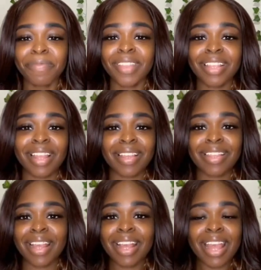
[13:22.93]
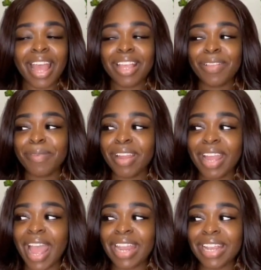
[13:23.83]
because I was like, I swear
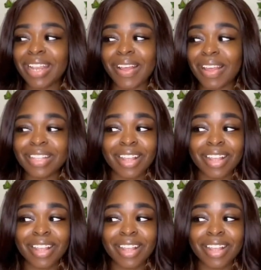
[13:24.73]
I didn't know I was